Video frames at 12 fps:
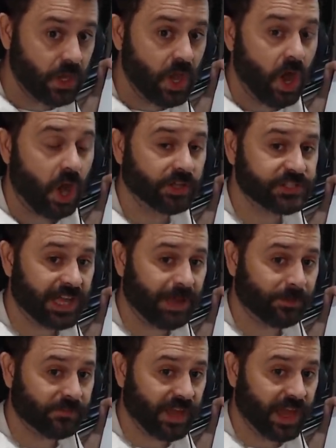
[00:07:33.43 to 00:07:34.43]
On
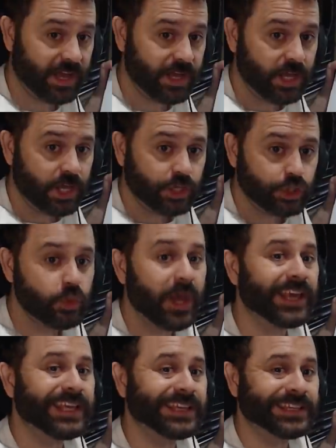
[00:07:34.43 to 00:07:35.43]
top of that, you
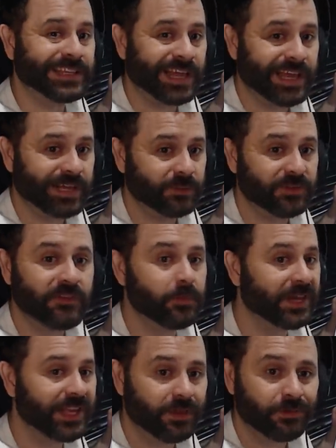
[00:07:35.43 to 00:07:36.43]
got to get in line with
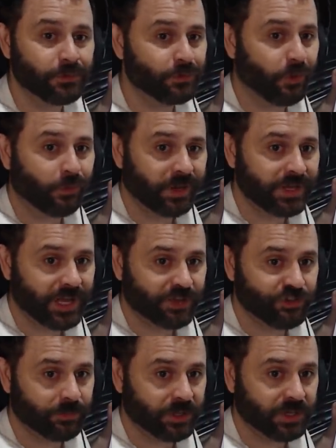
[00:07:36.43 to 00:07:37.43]
everybody else who's already got
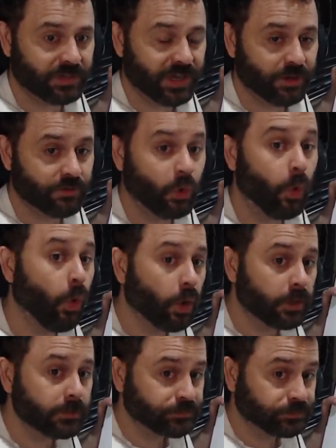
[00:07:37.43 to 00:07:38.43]
shipping containers.
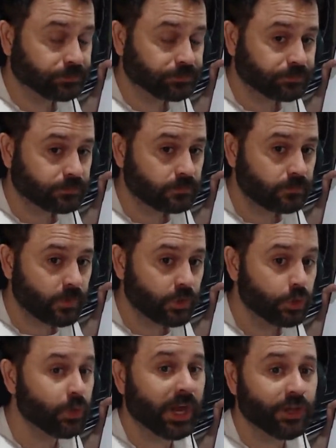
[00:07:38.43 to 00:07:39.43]
Or
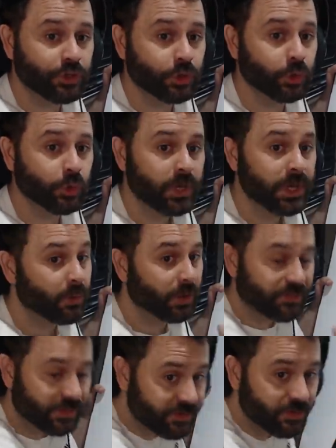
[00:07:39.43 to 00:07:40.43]
you got to do
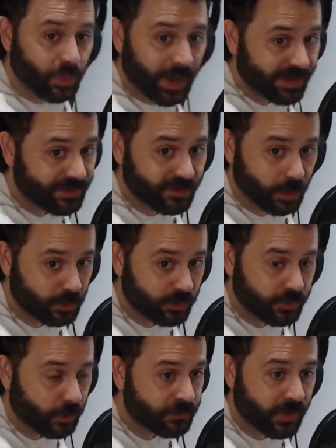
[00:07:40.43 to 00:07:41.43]
with this is why it's so
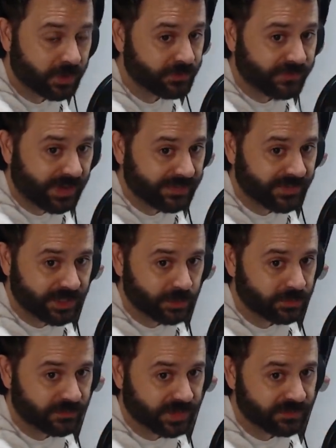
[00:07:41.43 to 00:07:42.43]
so fucking five head
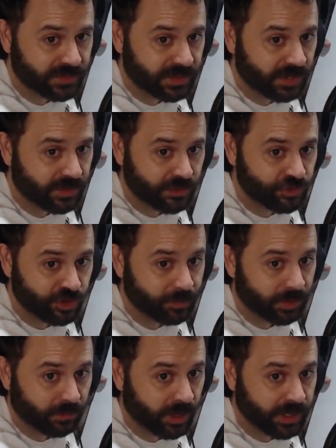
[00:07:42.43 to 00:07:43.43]
to invest in, in in
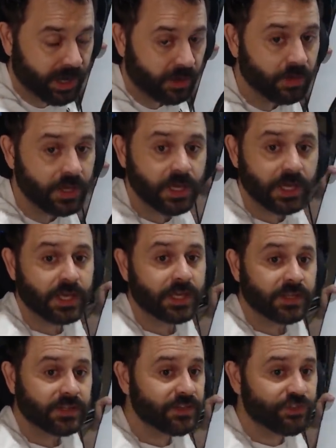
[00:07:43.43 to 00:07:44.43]
shipping right now.
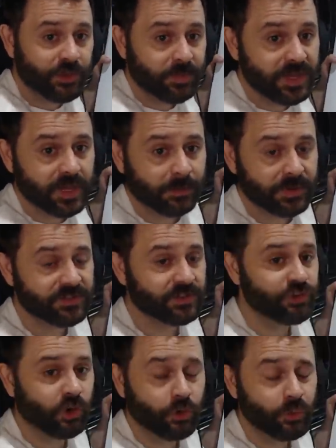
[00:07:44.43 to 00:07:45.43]
These shipping companies
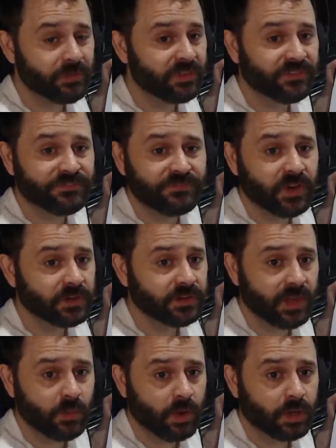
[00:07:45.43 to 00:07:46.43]
can charge whatever the fuck
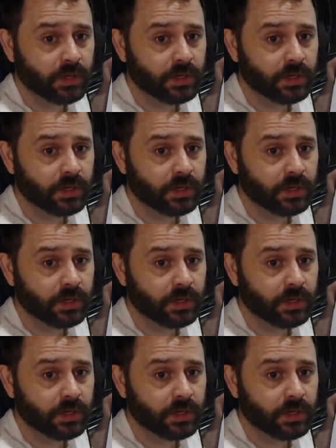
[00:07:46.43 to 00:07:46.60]
they want.